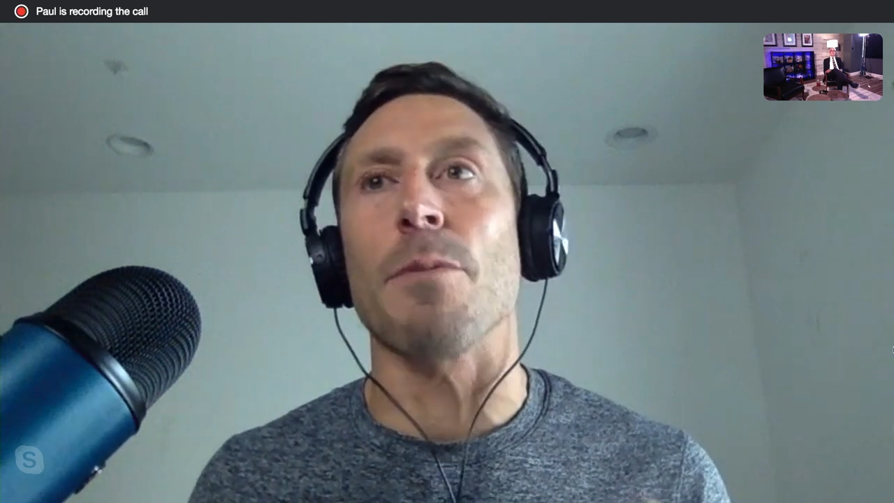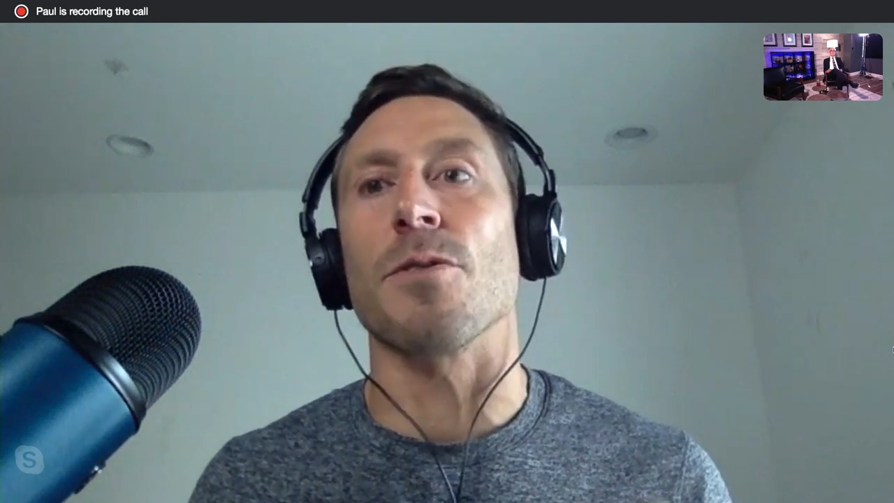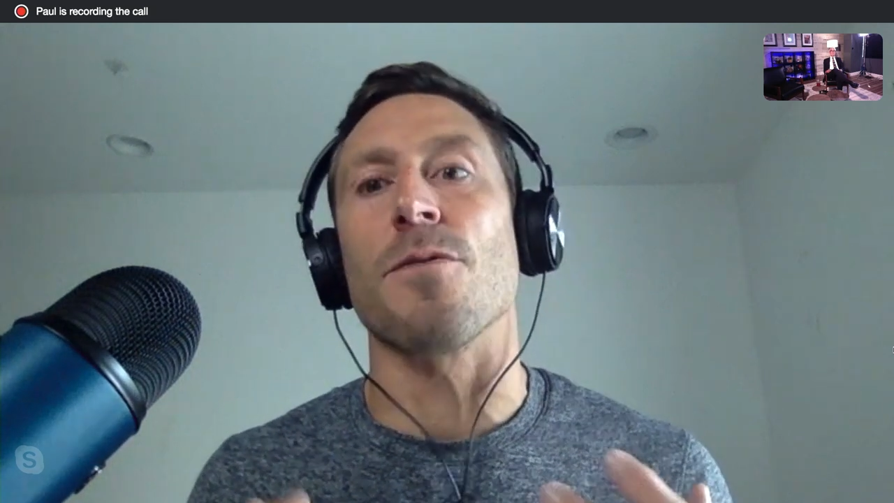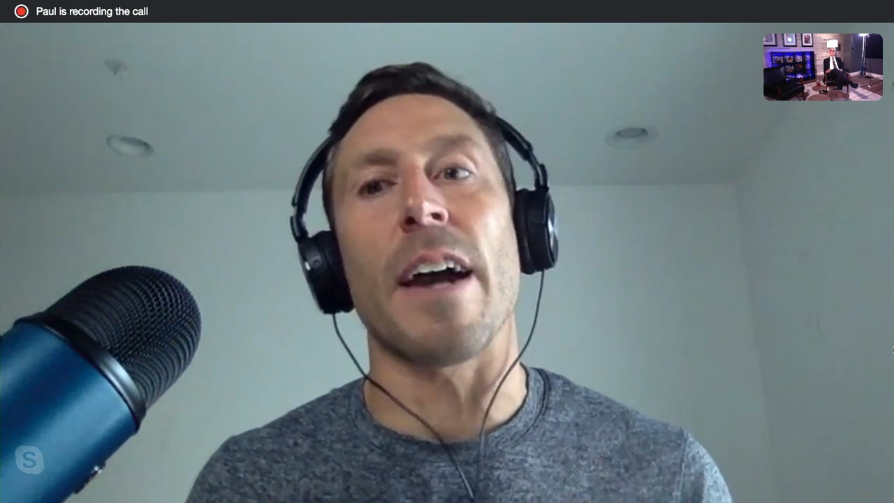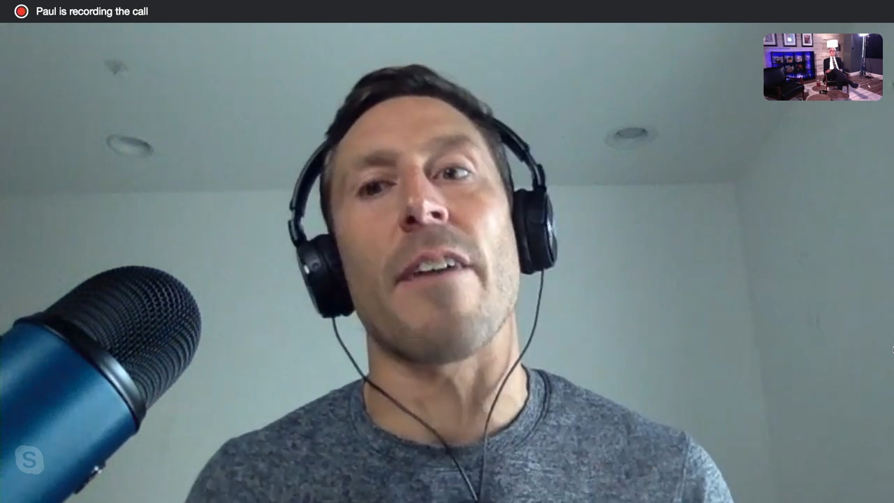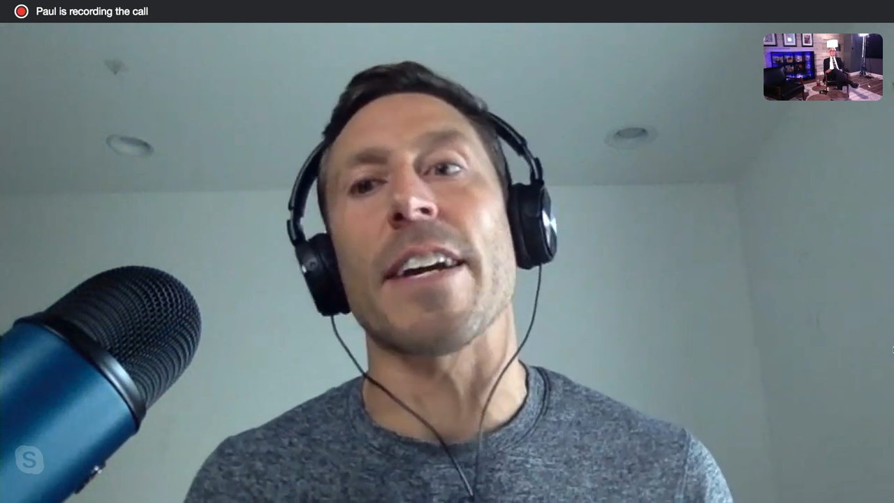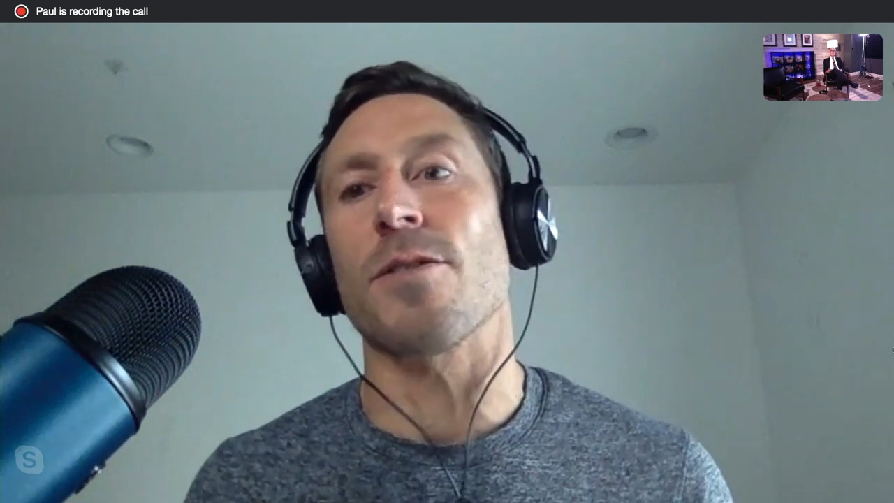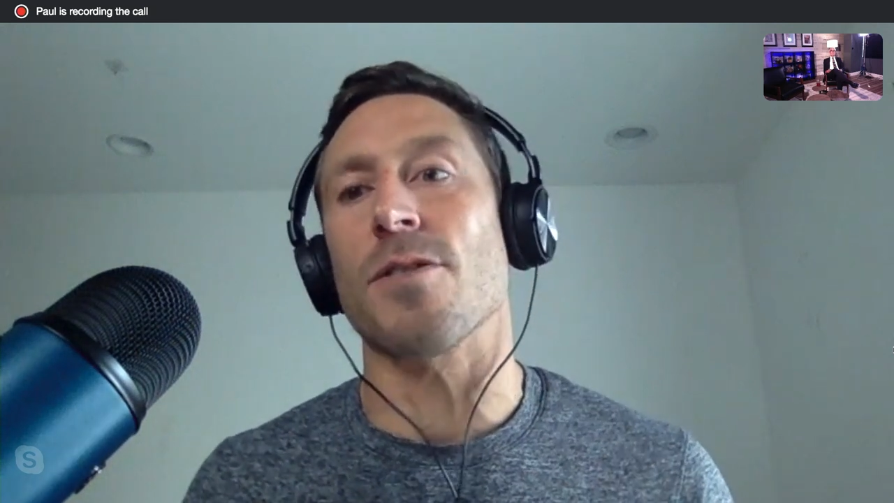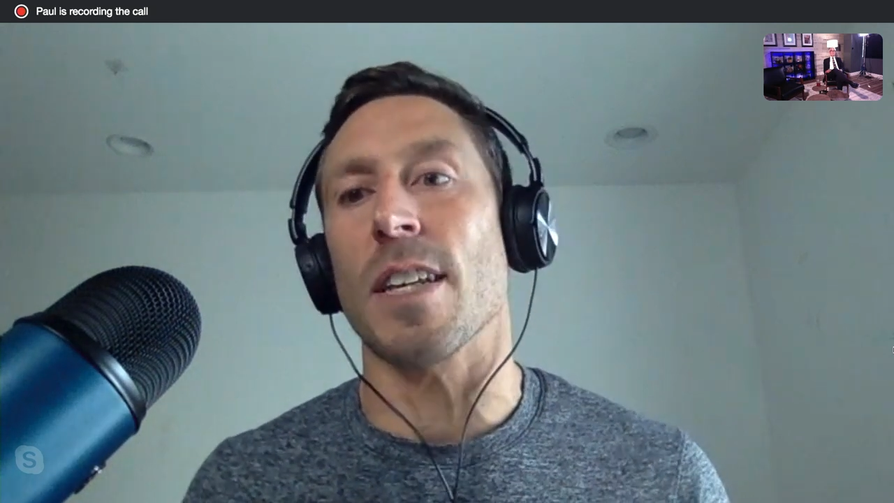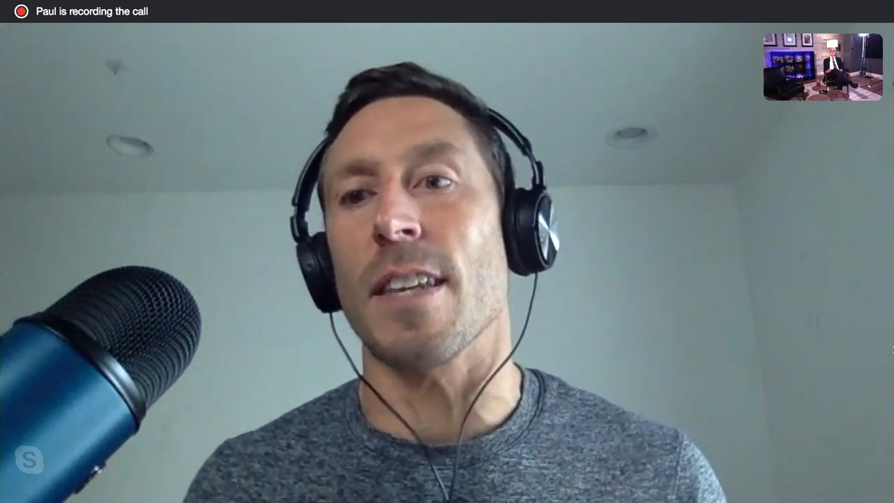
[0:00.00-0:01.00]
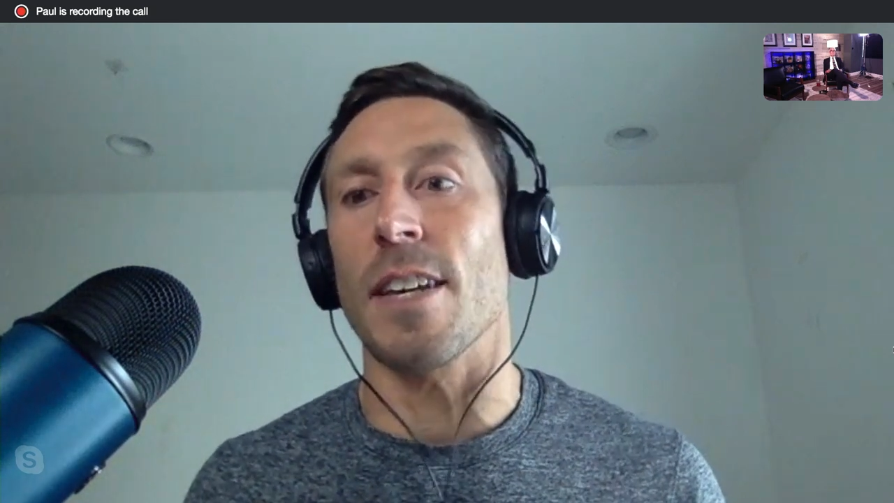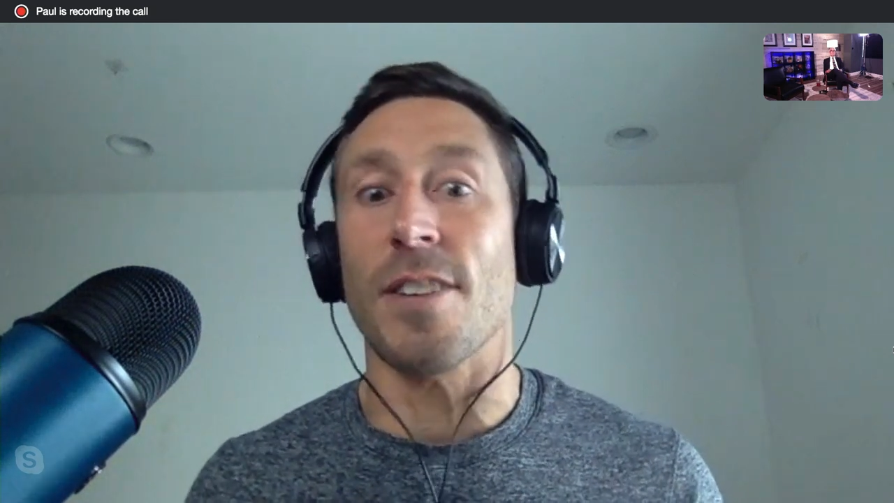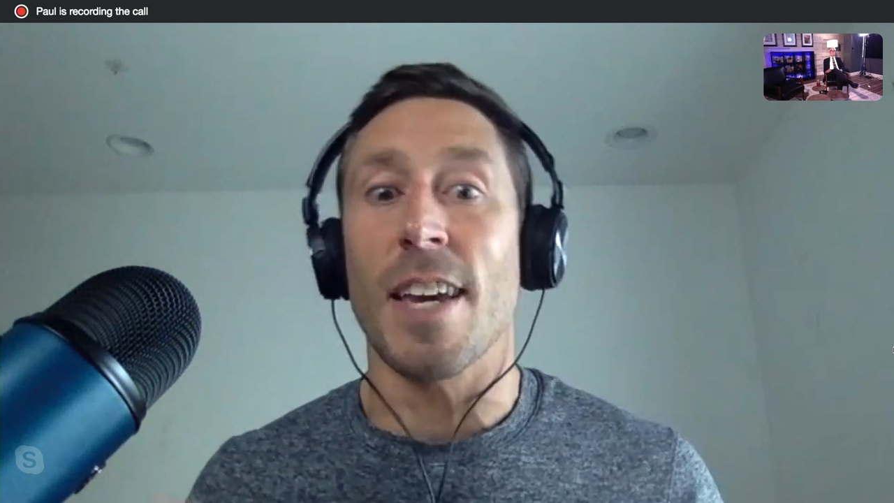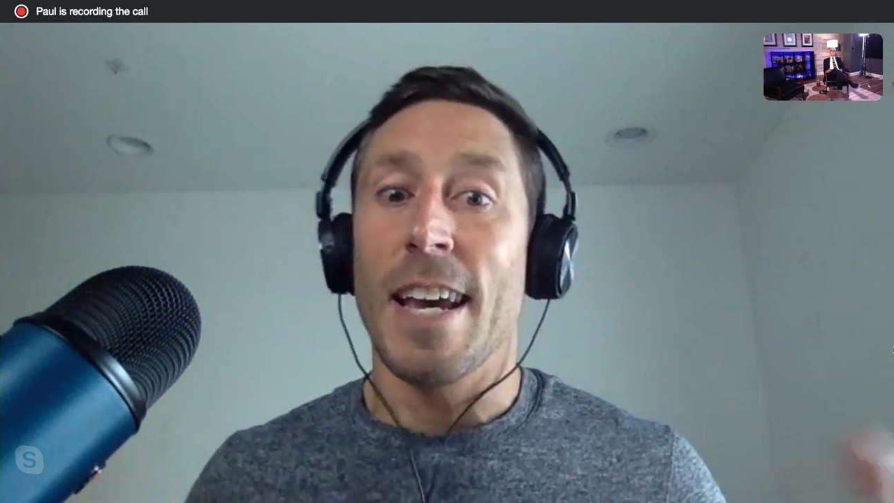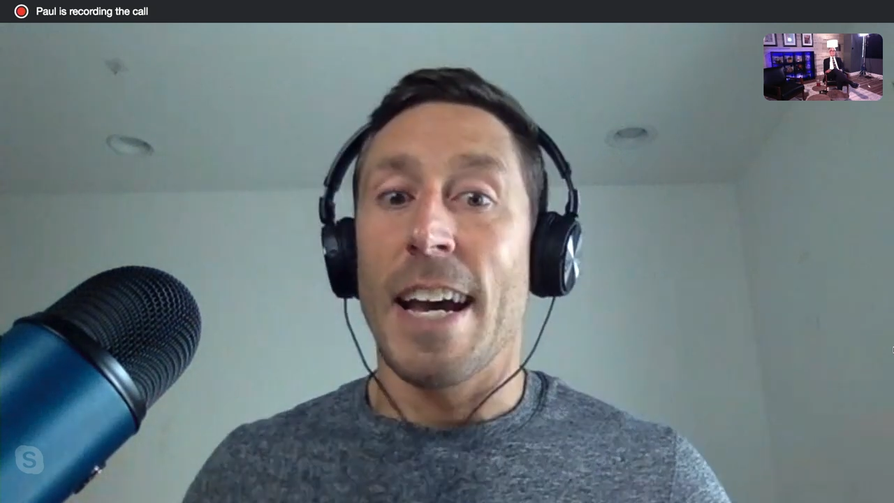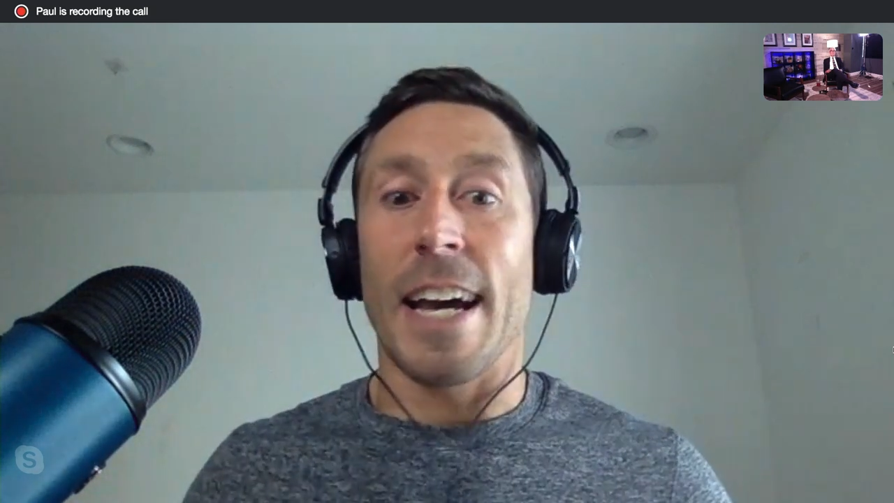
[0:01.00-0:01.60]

I was very interested in this.